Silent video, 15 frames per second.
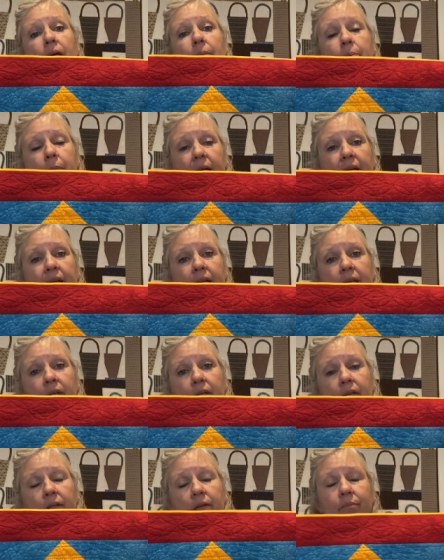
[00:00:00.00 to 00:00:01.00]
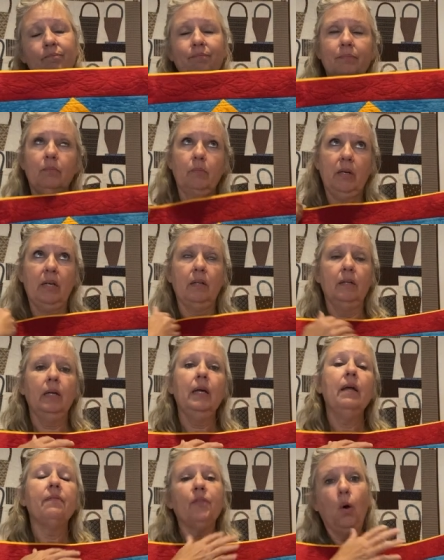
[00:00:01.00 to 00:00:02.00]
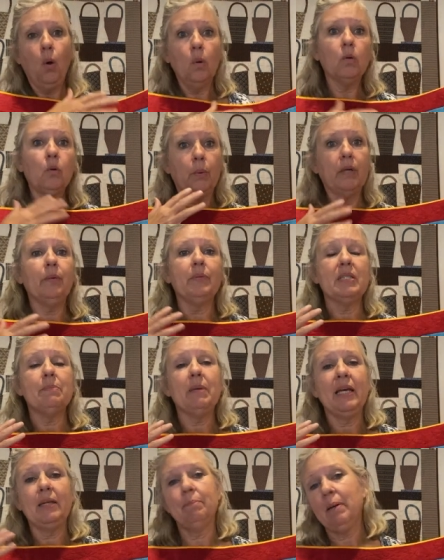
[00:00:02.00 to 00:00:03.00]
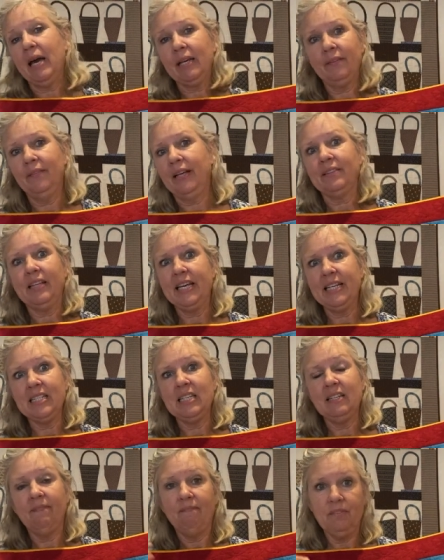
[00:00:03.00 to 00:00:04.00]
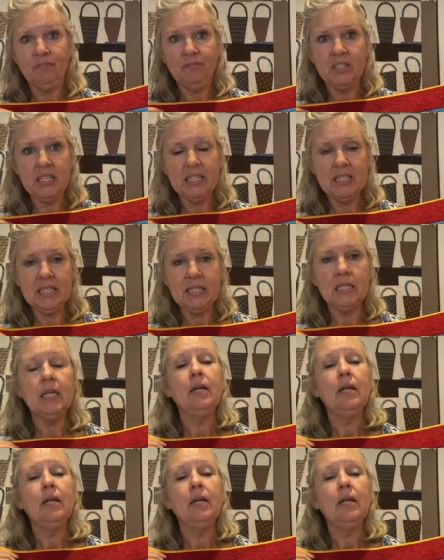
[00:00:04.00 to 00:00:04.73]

made, well, the whole quilt was made back in like the 1850s.